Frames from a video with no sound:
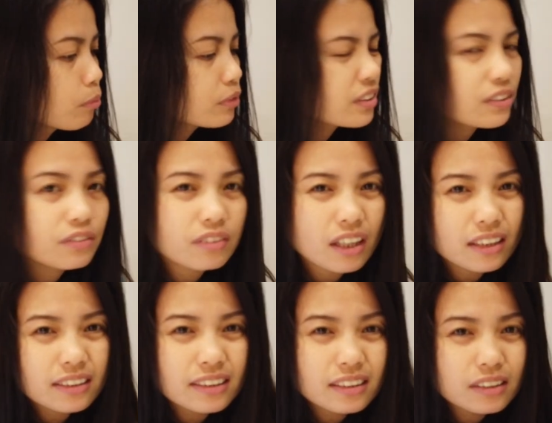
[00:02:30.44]
Most of
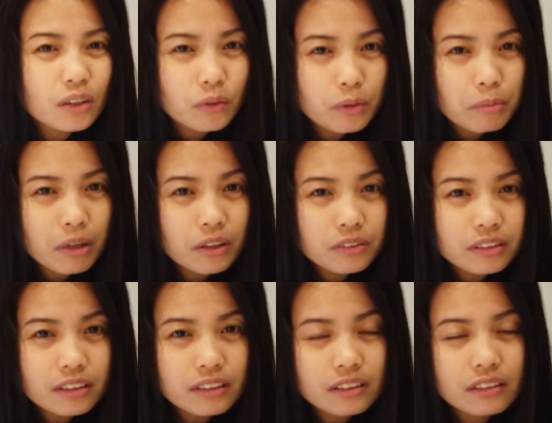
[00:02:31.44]
us know about
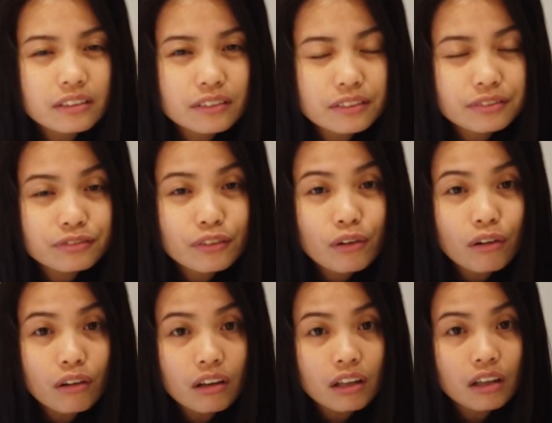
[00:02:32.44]
the
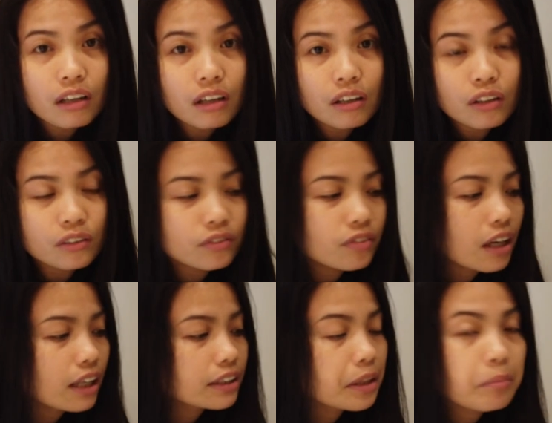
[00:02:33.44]
fall of
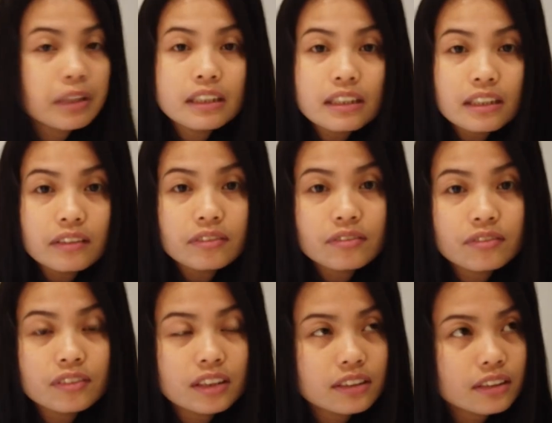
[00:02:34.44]
Adam and Eve.
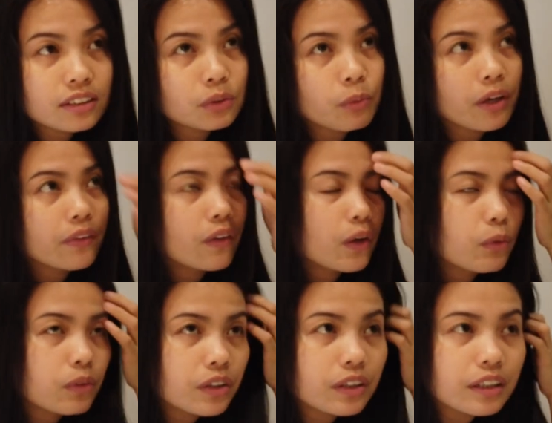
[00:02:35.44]
This is when they
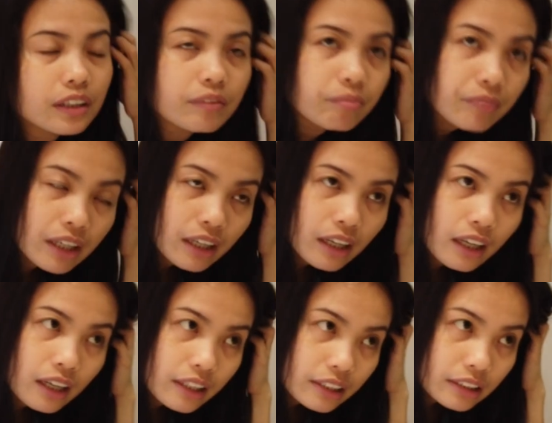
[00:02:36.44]
were in
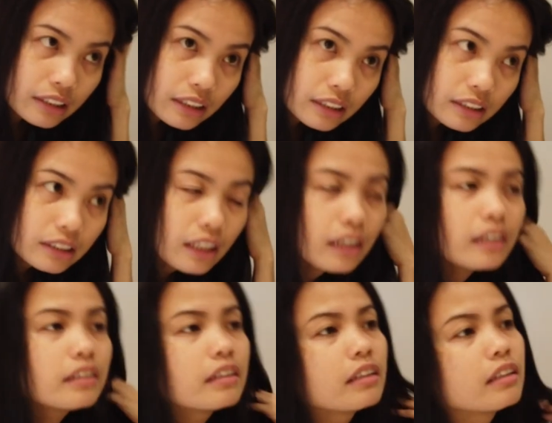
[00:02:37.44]

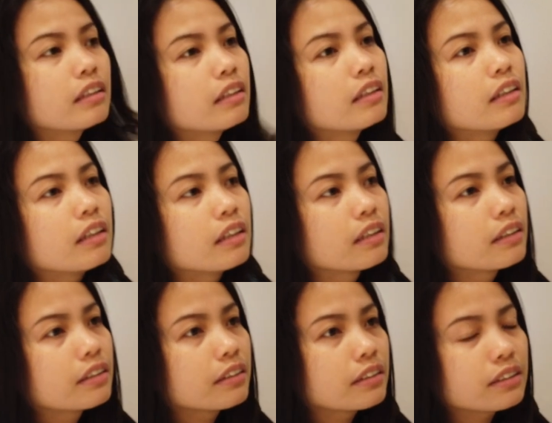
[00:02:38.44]
Eden.
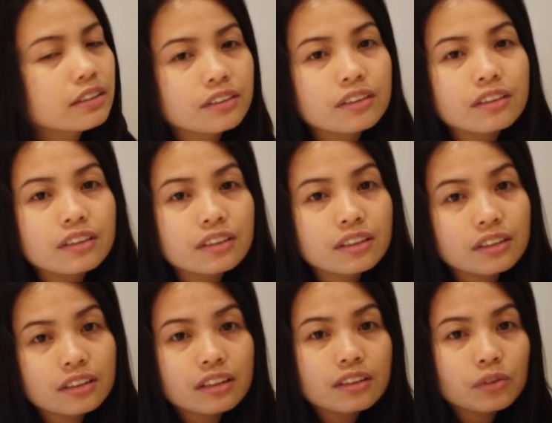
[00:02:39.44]
This
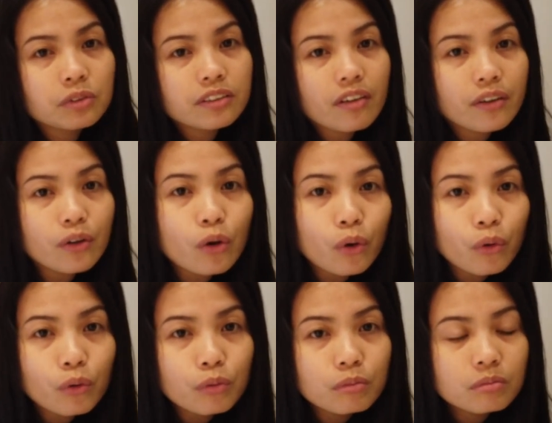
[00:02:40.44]
was their
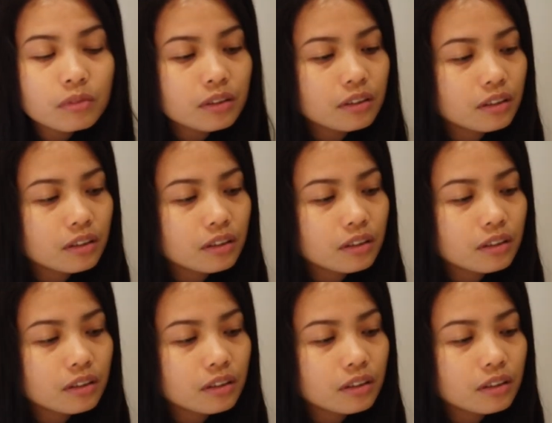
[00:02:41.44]
home.